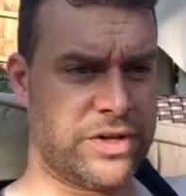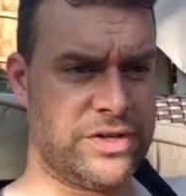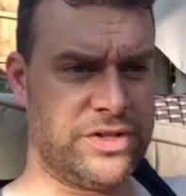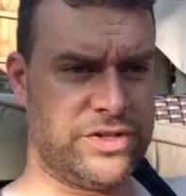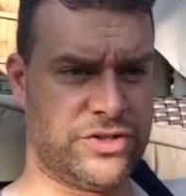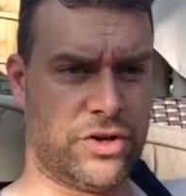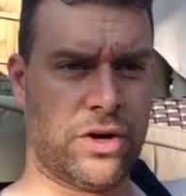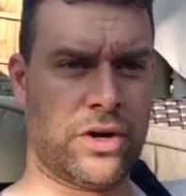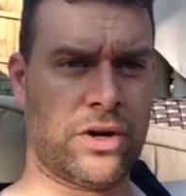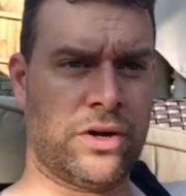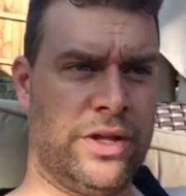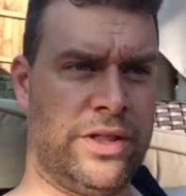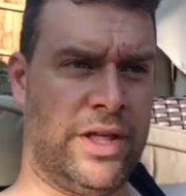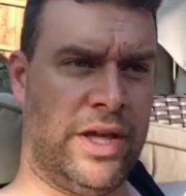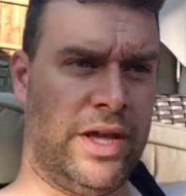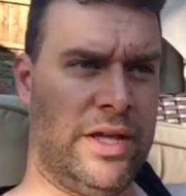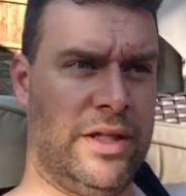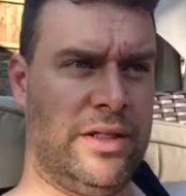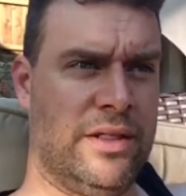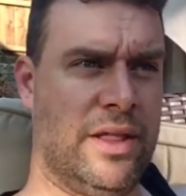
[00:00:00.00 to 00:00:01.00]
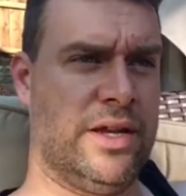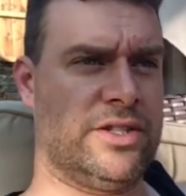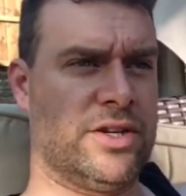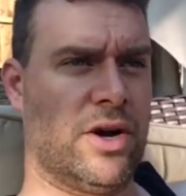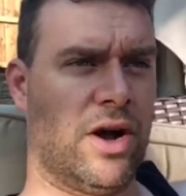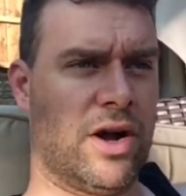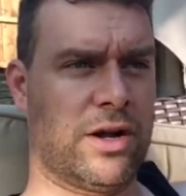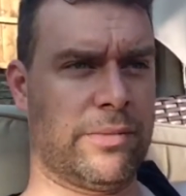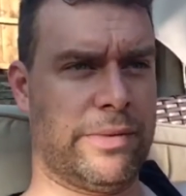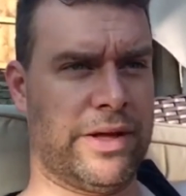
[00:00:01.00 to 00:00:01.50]
Certainly they
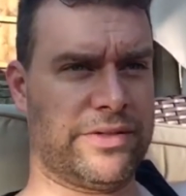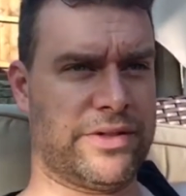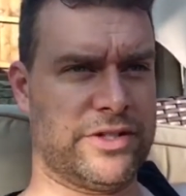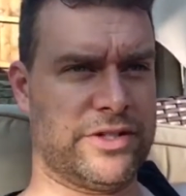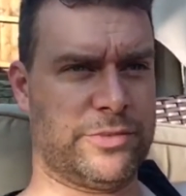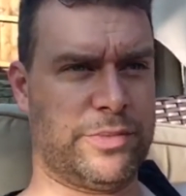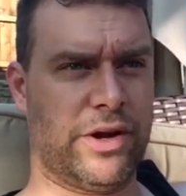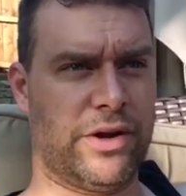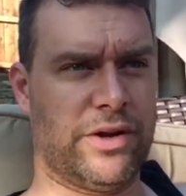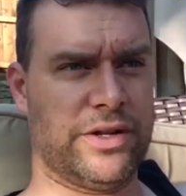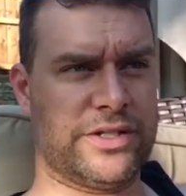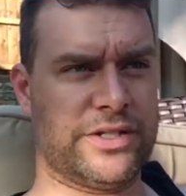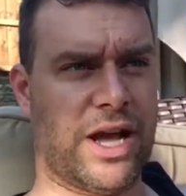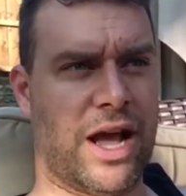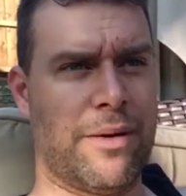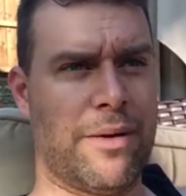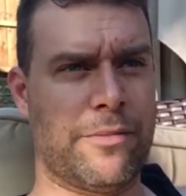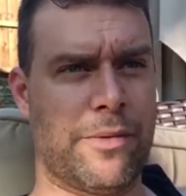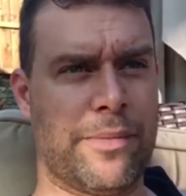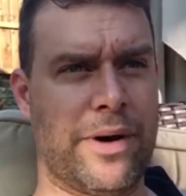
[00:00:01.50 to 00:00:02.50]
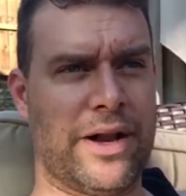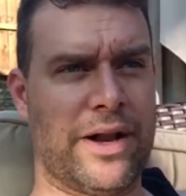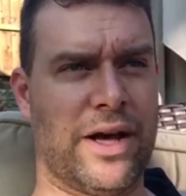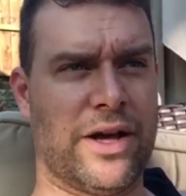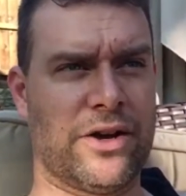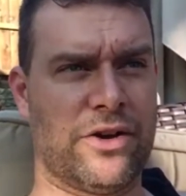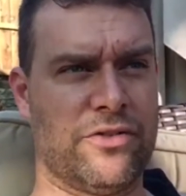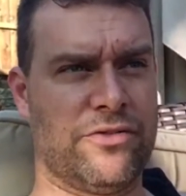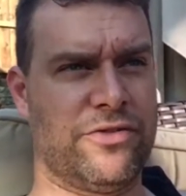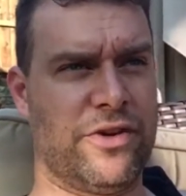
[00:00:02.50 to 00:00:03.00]
talk about this period of time, about
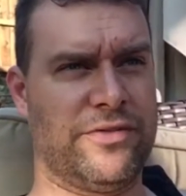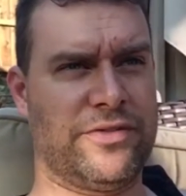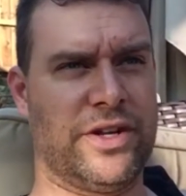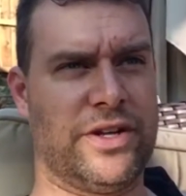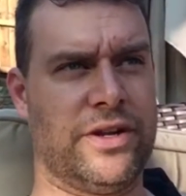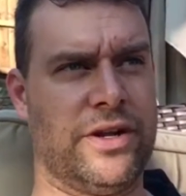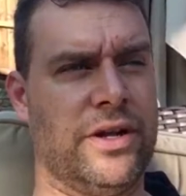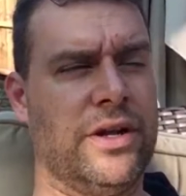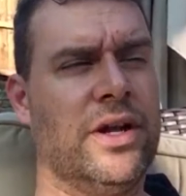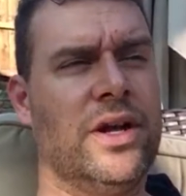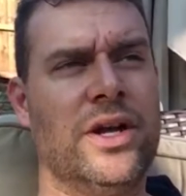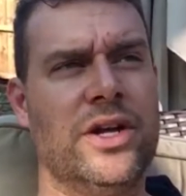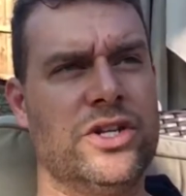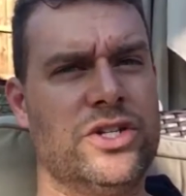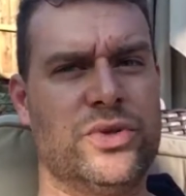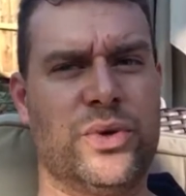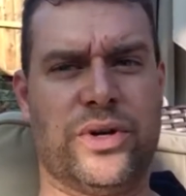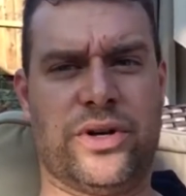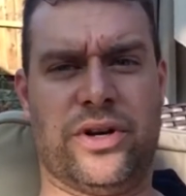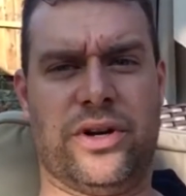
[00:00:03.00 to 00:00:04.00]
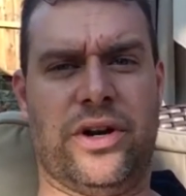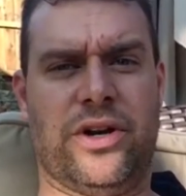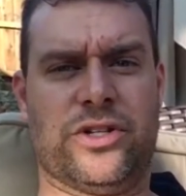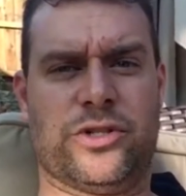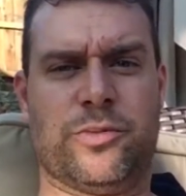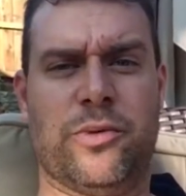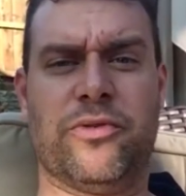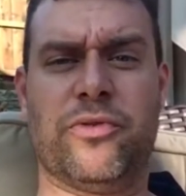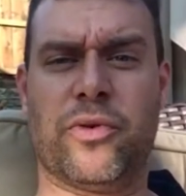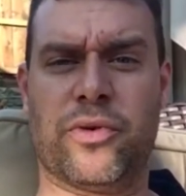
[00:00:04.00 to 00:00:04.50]
150 to 200
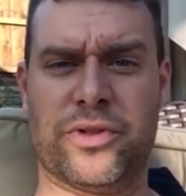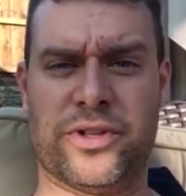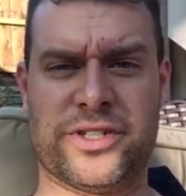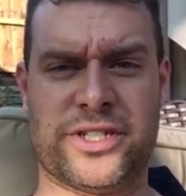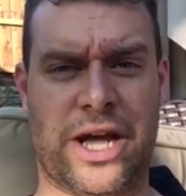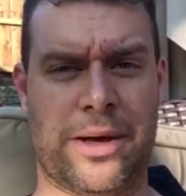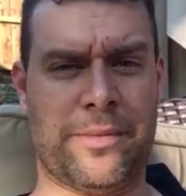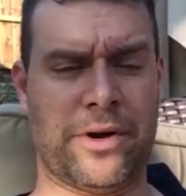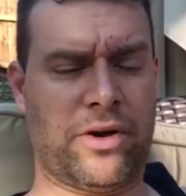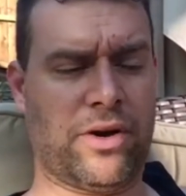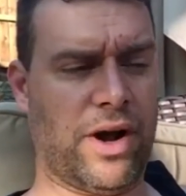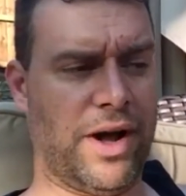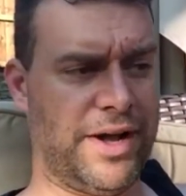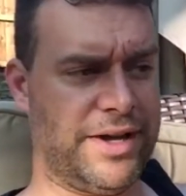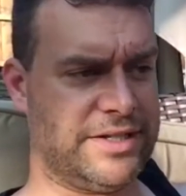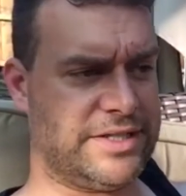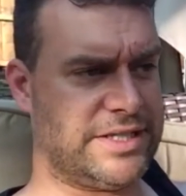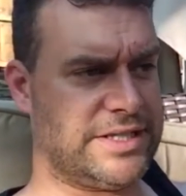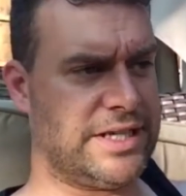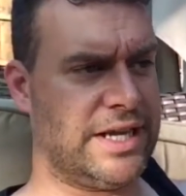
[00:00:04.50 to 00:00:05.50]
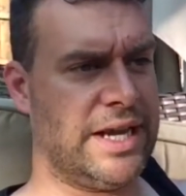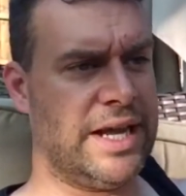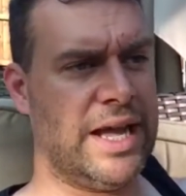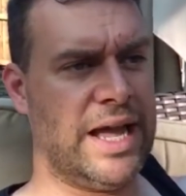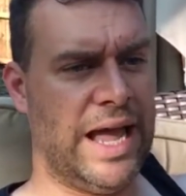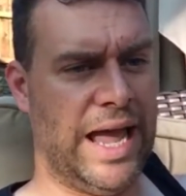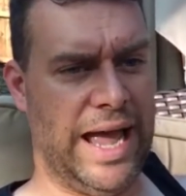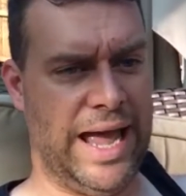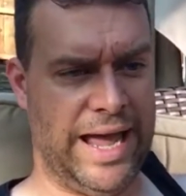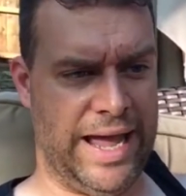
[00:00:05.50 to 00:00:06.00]
years before the time of Christ,
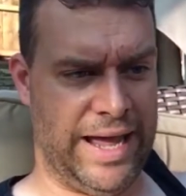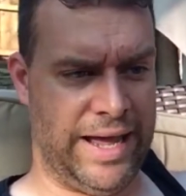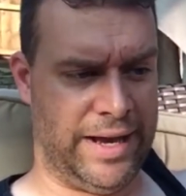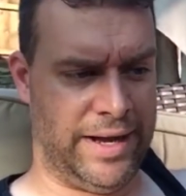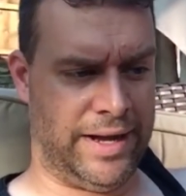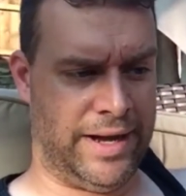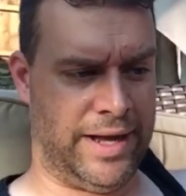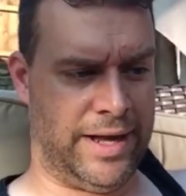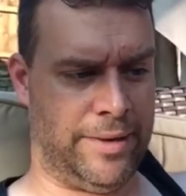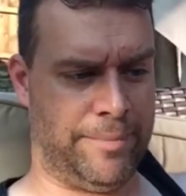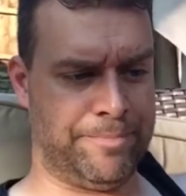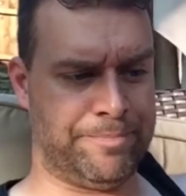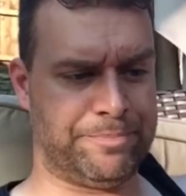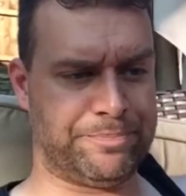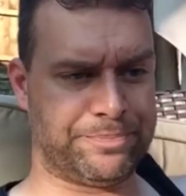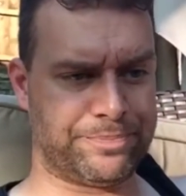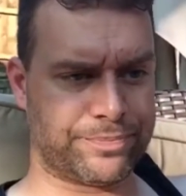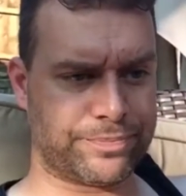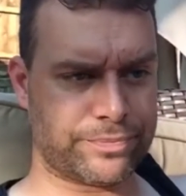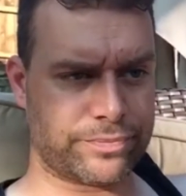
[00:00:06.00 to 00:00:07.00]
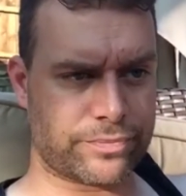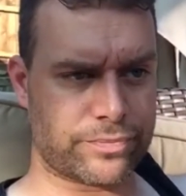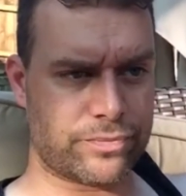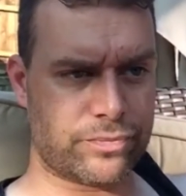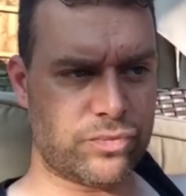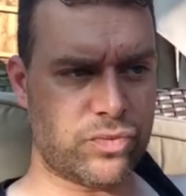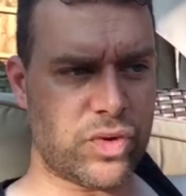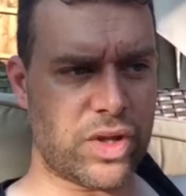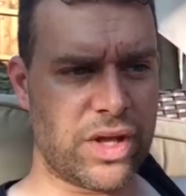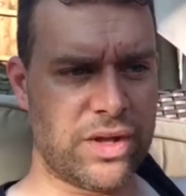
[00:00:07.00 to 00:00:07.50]
and
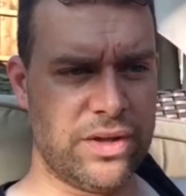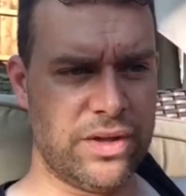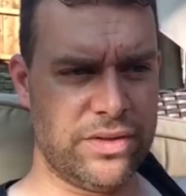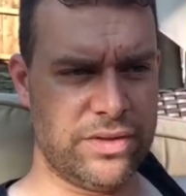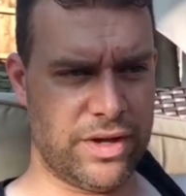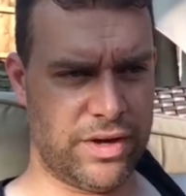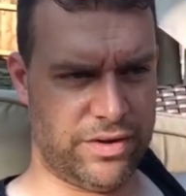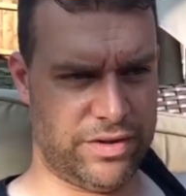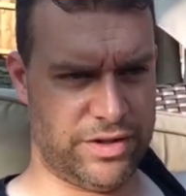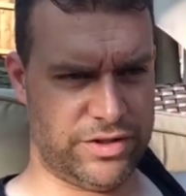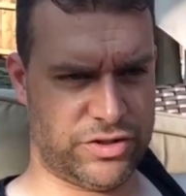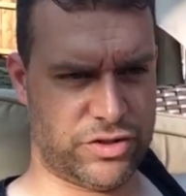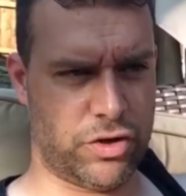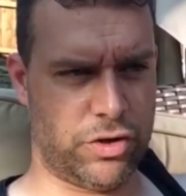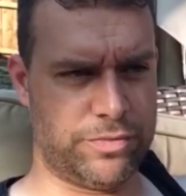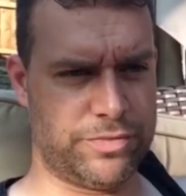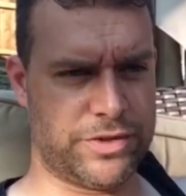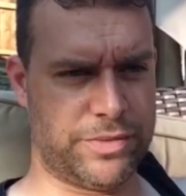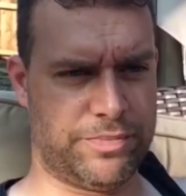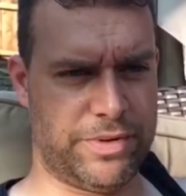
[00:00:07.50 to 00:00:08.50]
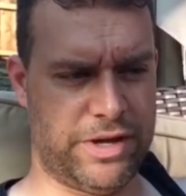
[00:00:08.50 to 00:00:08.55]
there are these groups